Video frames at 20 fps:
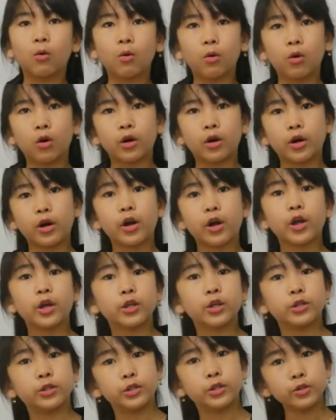or
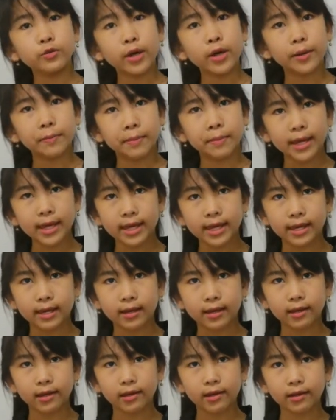you and me.